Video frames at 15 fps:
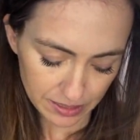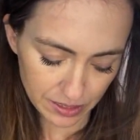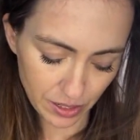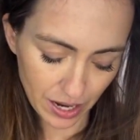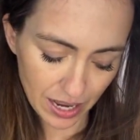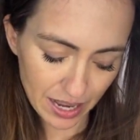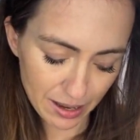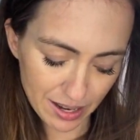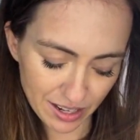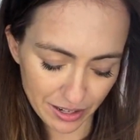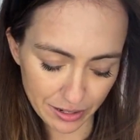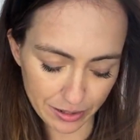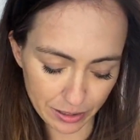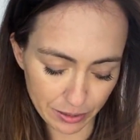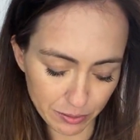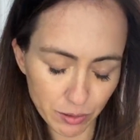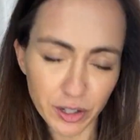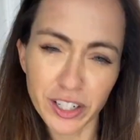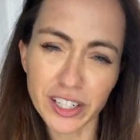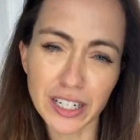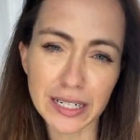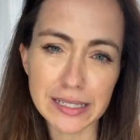So I don't know.
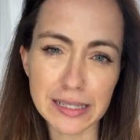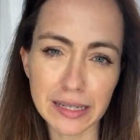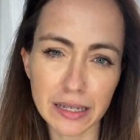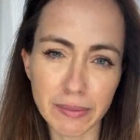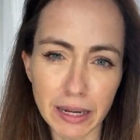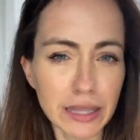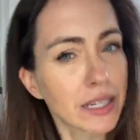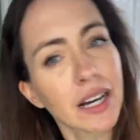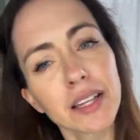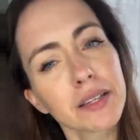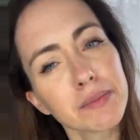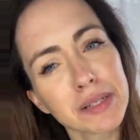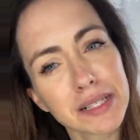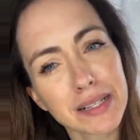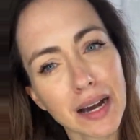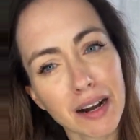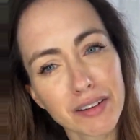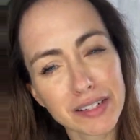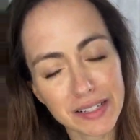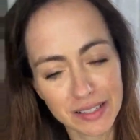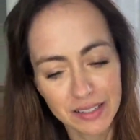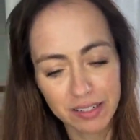What do you guys think about the coloured
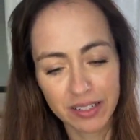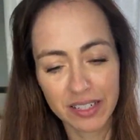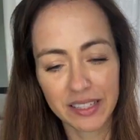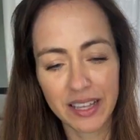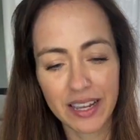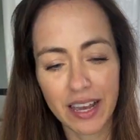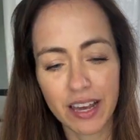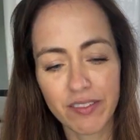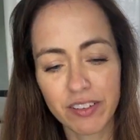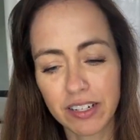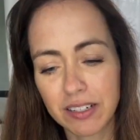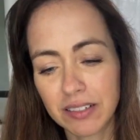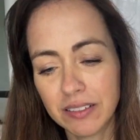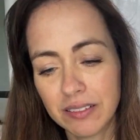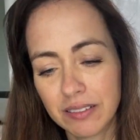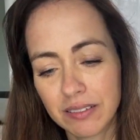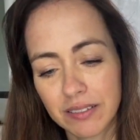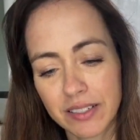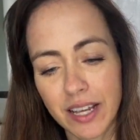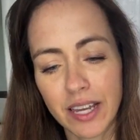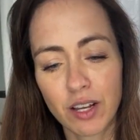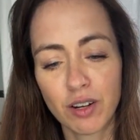mascaras? Did they ever
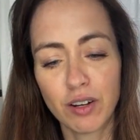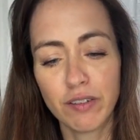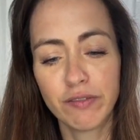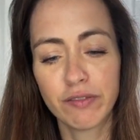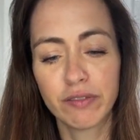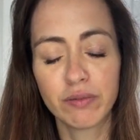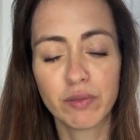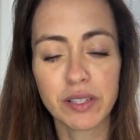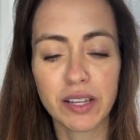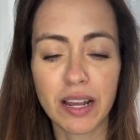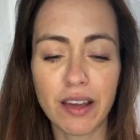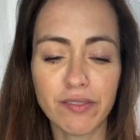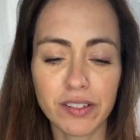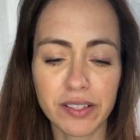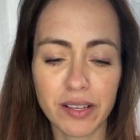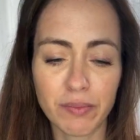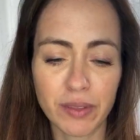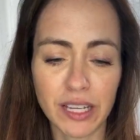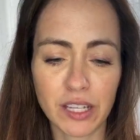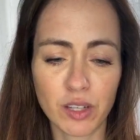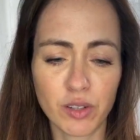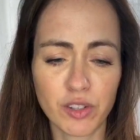take off? Was it ever
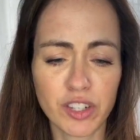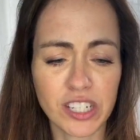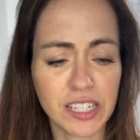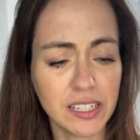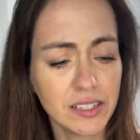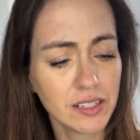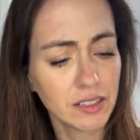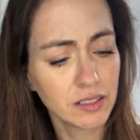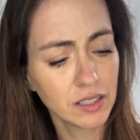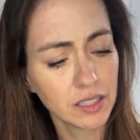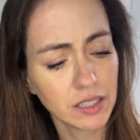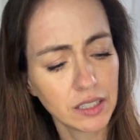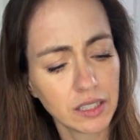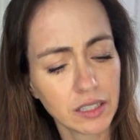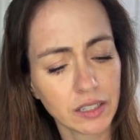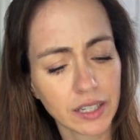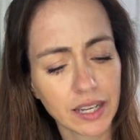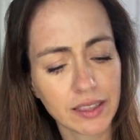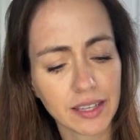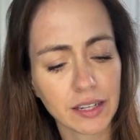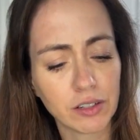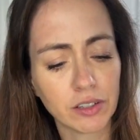something you did?
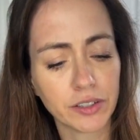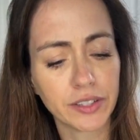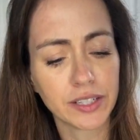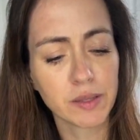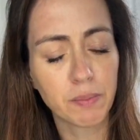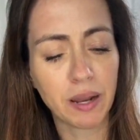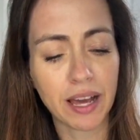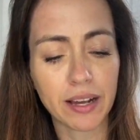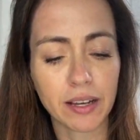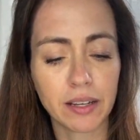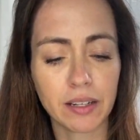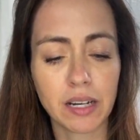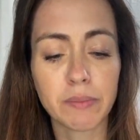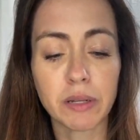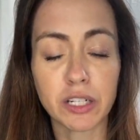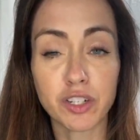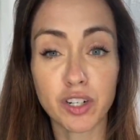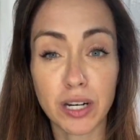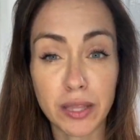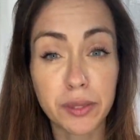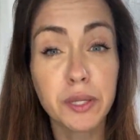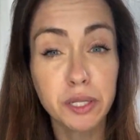Okay, thank God that's black. I'm going to
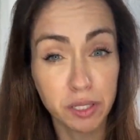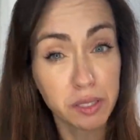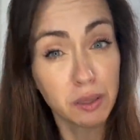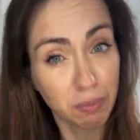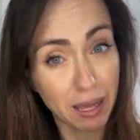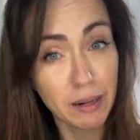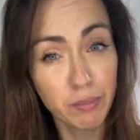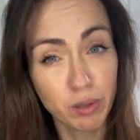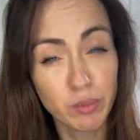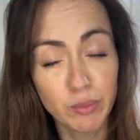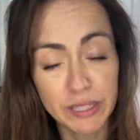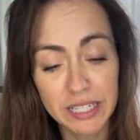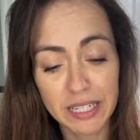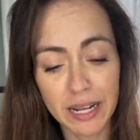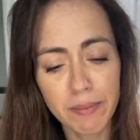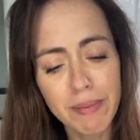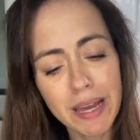try just the black probably today.